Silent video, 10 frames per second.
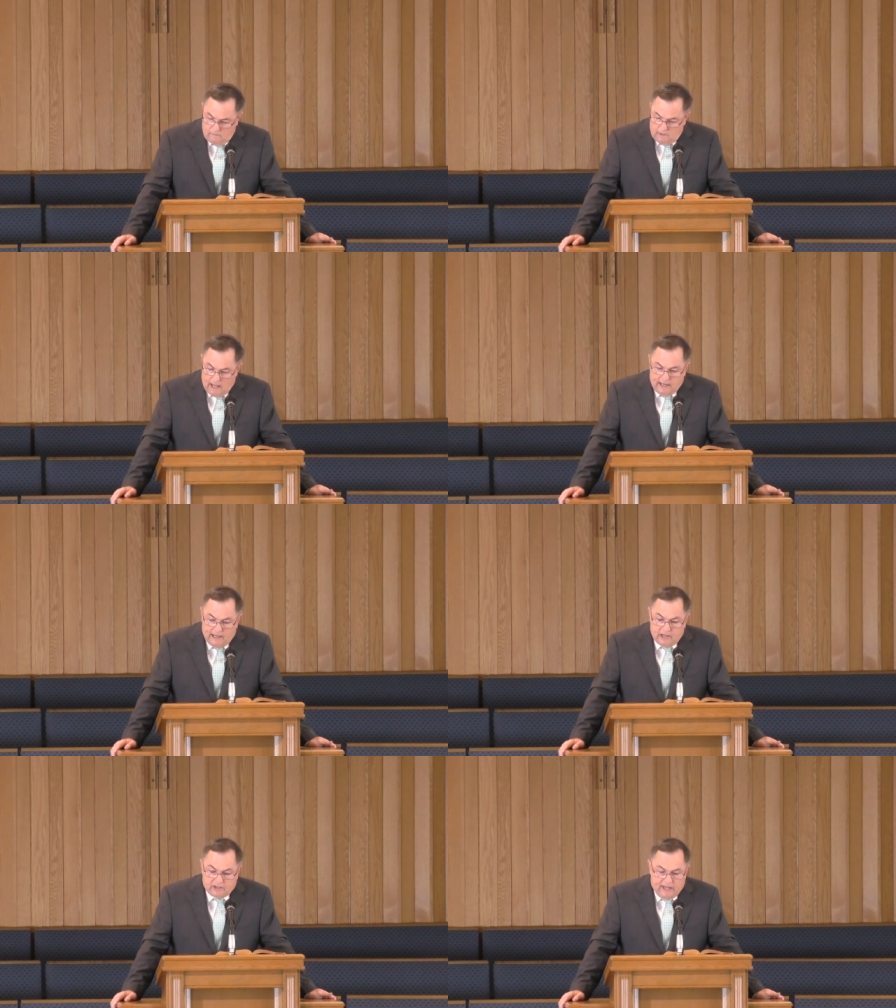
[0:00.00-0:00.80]
And it
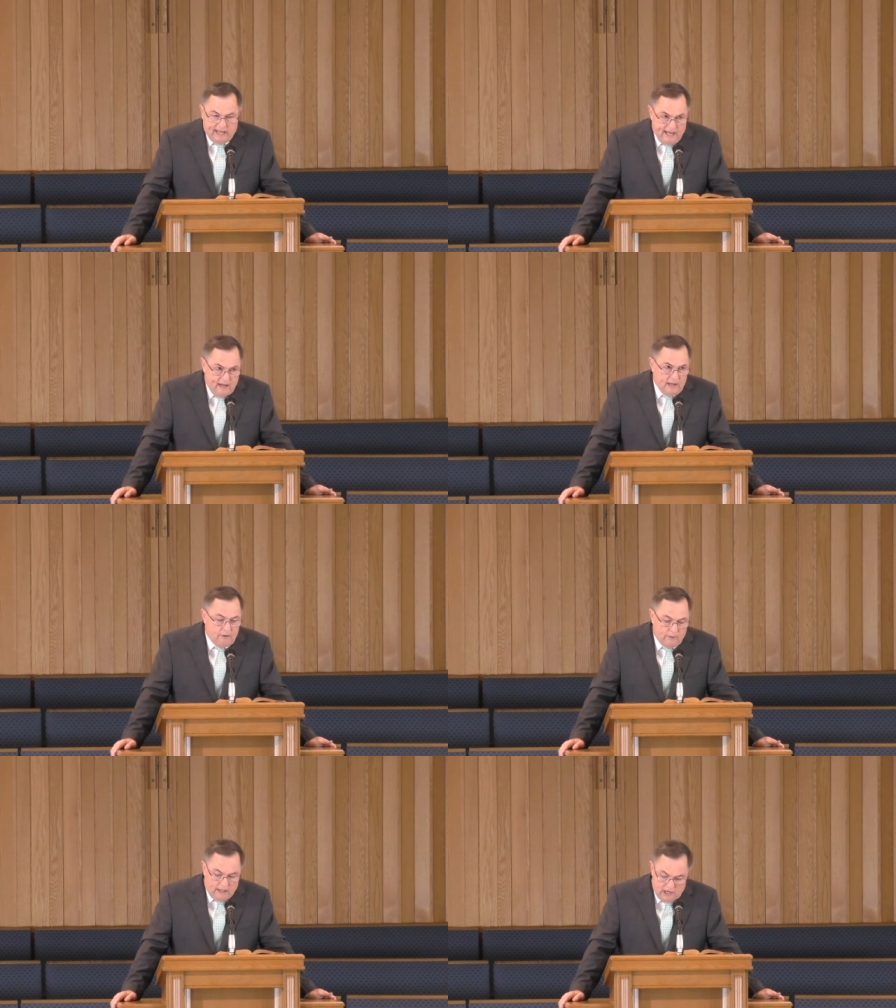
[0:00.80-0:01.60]
is the healing of
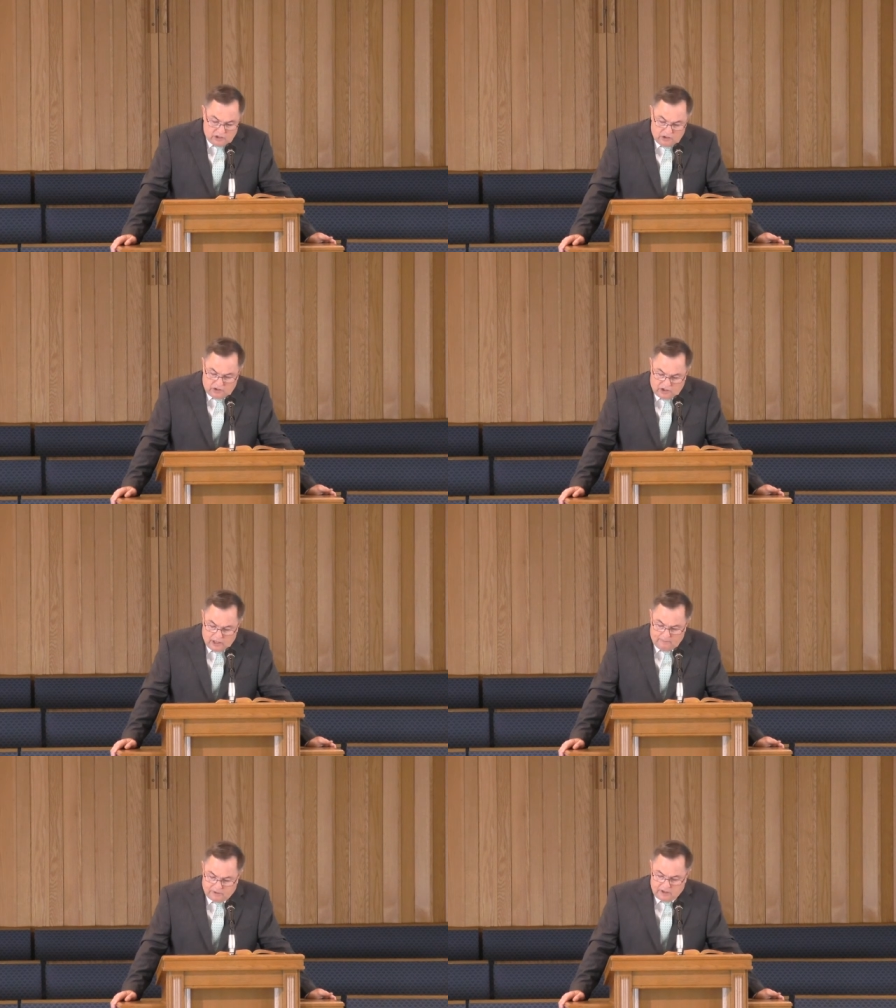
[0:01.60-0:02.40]

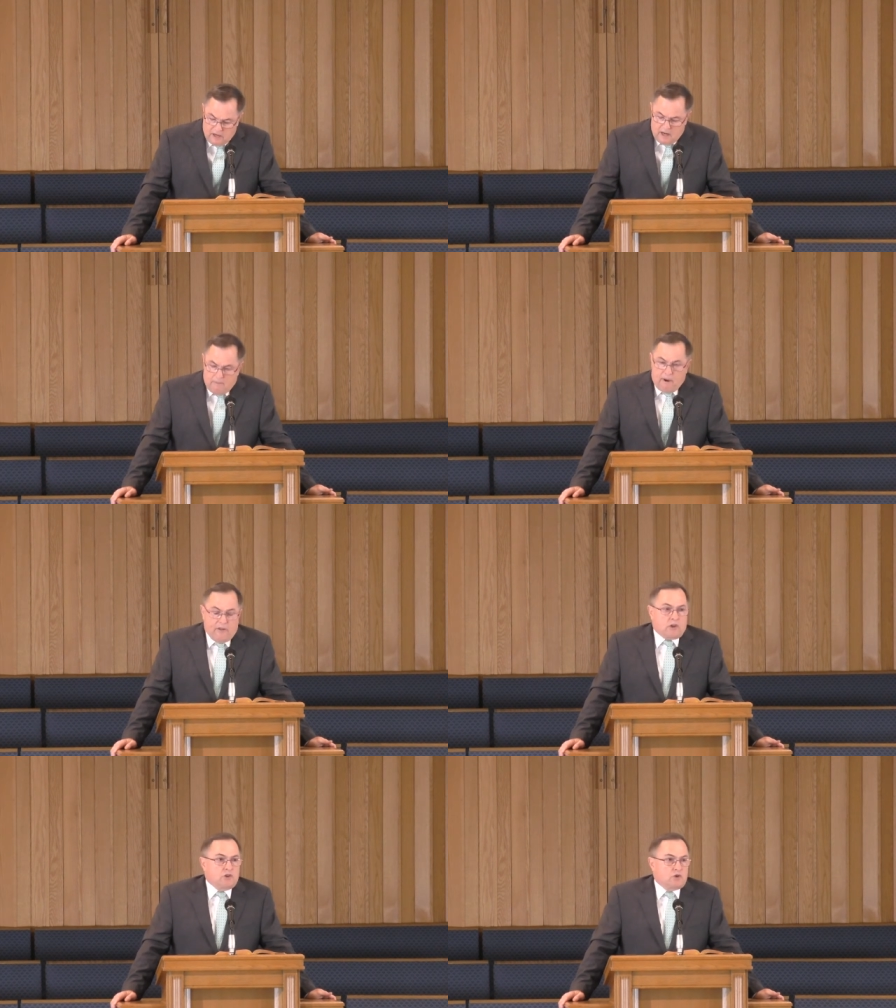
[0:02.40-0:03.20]
relationships by the
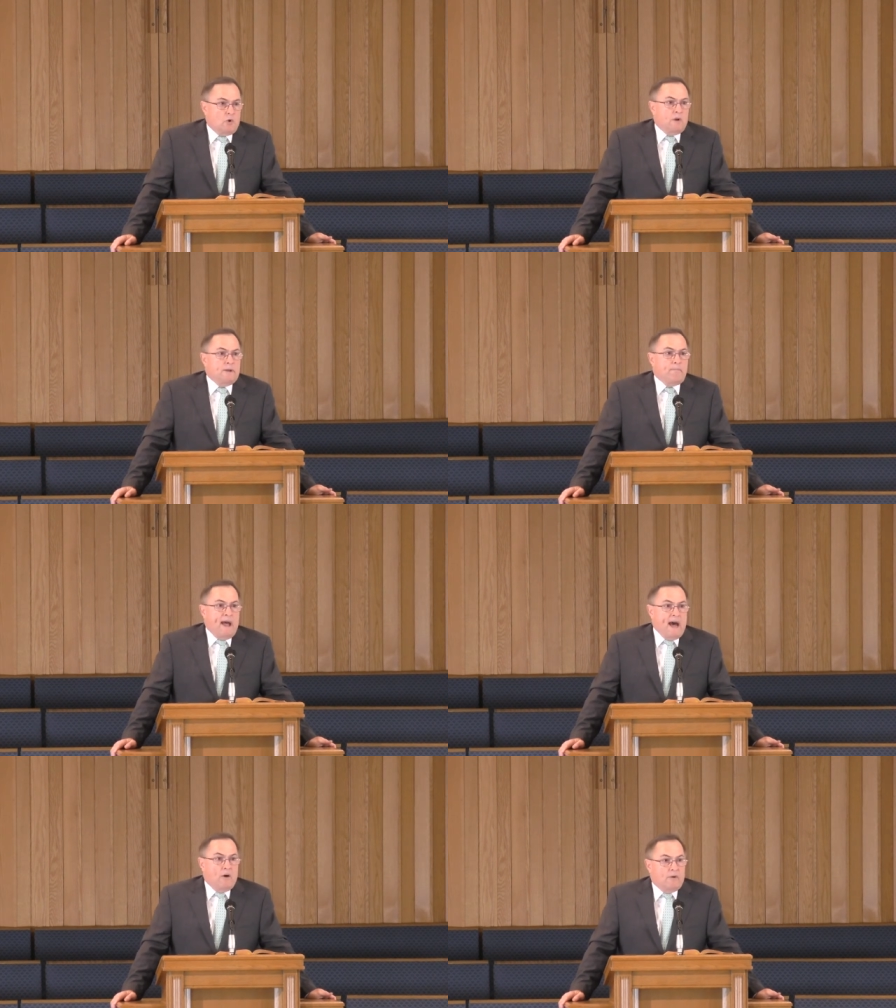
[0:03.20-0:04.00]
controlling
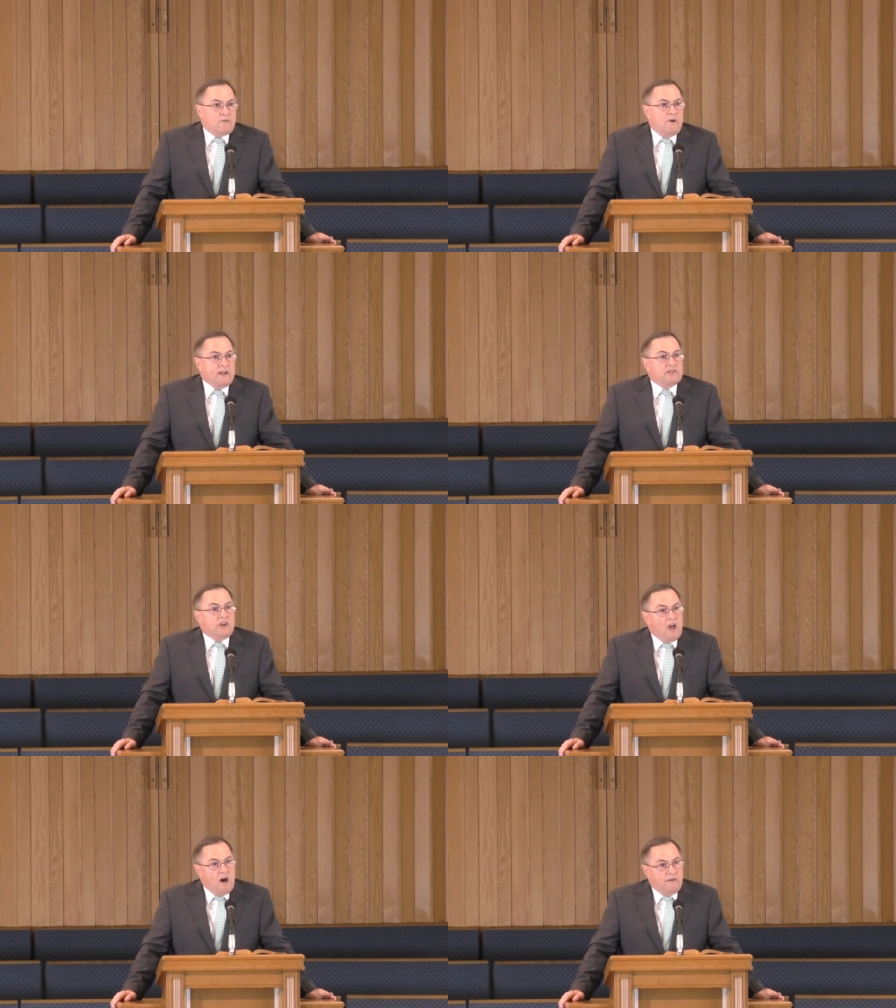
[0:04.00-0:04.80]
power of Christ's
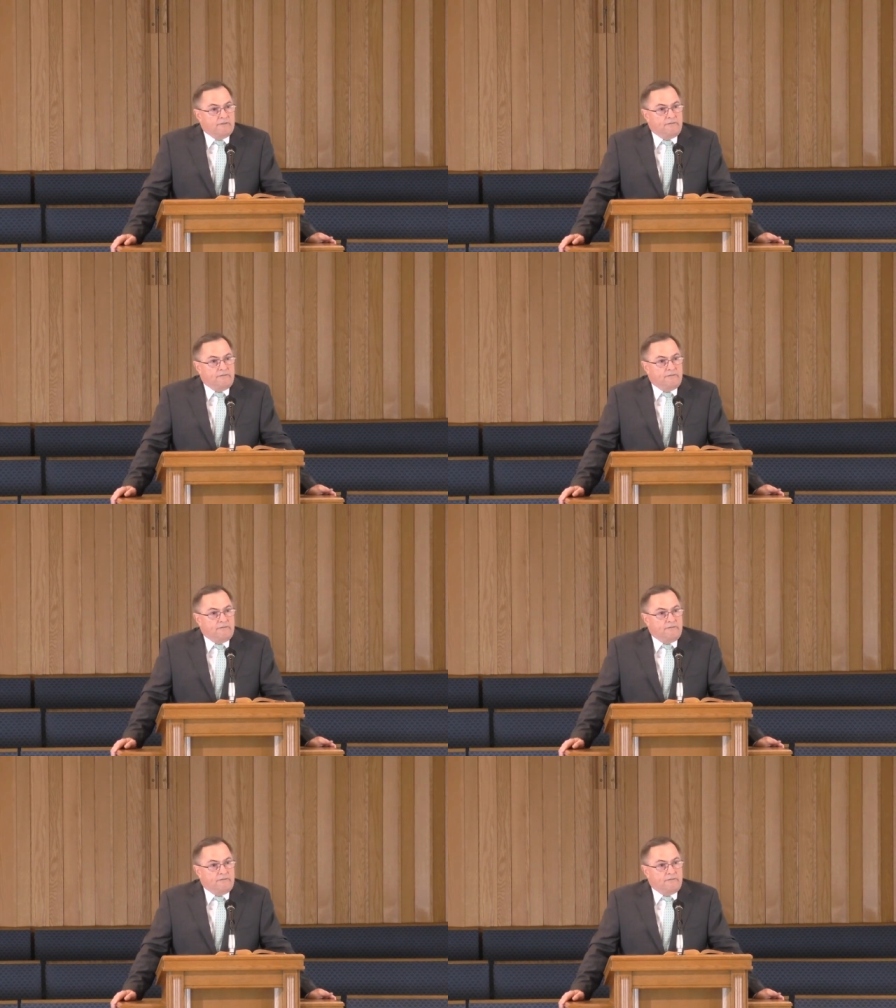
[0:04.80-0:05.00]
love.